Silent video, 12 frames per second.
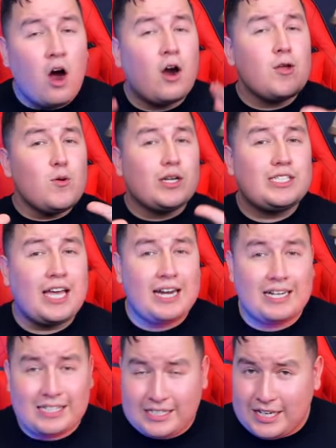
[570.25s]
Are you
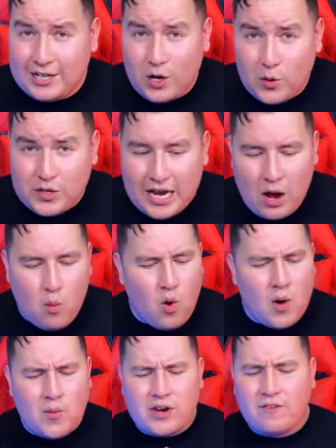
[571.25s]
excited to see it go down?
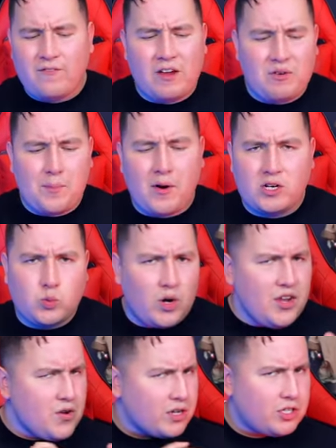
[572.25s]
What were your favorite parts?
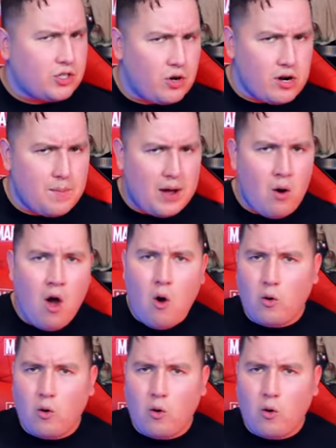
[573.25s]
What are you concerned about?